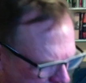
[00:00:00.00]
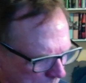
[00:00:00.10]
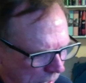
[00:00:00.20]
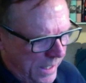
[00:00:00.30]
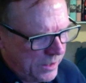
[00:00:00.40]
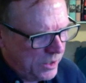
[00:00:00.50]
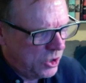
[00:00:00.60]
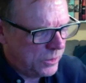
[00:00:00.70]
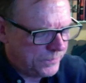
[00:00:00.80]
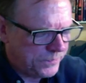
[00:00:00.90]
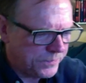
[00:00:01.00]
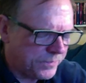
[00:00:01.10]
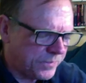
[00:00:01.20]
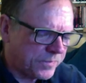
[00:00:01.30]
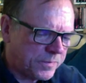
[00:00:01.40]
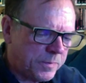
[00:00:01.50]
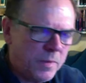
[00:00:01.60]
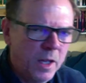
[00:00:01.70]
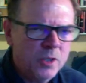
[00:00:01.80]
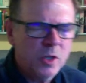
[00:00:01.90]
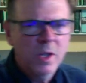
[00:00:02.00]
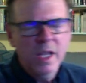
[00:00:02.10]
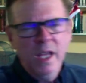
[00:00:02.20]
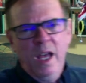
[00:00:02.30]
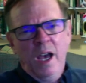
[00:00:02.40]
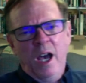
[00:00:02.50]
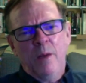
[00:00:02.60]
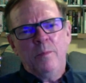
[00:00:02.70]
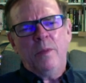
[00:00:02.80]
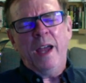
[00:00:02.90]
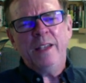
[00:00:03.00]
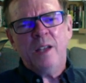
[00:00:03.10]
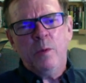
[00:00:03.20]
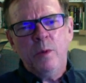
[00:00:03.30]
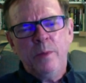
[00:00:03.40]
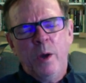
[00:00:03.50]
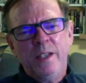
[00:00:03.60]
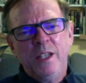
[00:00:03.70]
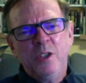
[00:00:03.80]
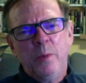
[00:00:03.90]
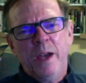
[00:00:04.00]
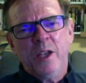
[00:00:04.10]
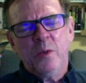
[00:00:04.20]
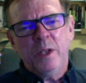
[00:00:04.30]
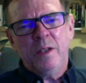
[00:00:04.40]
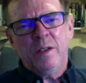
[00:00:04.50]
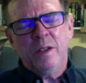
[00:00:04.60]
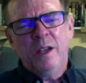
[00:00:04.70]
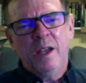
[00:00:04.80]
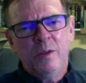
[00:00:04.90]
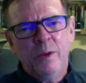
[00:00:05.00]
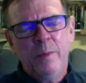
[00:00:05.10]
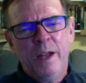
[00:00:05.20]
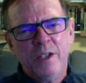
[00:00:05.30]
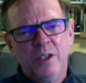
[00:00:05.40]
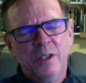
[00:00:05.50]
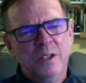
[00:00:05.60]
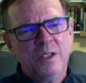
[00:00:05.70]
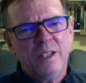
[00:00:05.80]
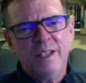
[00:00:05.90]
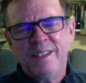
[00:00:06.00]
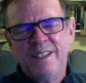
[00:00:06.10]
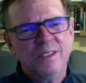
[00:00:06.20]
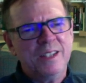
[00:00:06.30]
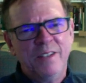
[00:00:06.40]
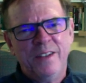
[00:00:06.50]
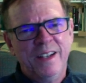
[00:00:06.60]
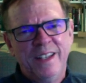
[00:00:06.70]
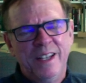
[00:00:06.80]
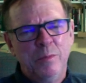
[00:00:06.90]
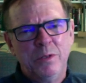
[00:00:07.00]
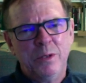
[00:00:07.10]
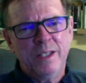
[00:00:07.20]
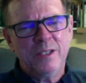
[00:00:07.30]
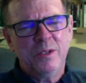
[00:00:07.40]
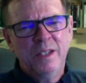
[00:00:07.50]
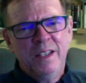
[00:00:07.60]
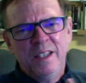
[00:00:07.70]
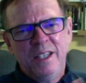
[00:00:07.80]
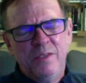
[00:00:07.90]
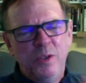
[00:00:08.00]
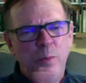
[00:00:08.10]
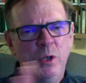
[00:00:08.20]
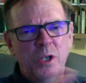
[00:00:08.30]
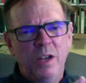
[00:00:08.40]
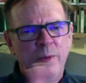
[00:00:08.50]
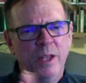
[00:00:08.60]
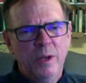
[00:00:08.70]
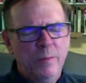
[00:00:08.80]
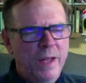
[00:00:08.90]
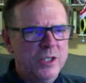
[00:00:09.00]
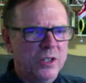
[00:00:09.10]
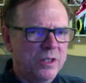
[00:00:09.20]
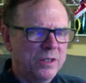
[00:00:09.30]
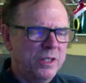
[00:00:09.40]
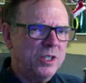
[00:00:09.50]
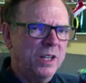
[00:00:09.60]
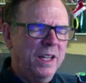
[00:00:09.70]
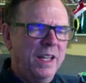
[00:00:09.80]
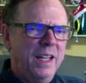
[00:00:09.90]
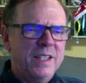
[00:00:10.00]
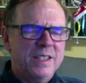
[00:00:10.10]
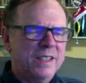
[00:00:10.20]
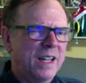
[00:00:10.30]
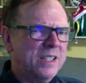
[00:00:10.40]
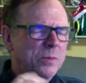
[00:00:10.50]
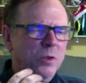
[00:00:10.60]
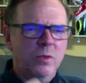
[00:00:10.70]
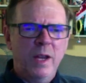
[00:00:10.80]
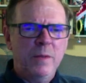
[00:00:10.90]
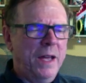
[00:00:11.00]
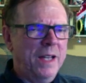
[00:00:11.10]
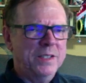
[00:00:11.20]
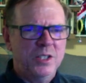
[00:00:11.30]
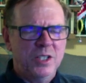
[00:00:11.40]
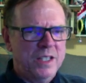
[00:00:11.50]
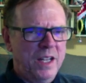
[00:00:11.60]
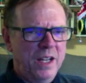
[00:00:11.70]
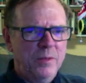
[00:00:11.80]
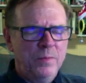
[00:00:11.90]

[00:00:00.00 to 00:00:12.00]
passage. I did go back and read the Red Badge of Courage, and I still kind of find it kind of boring. So if you're put off by the Red Badge of Courage, it's got some great passages in it.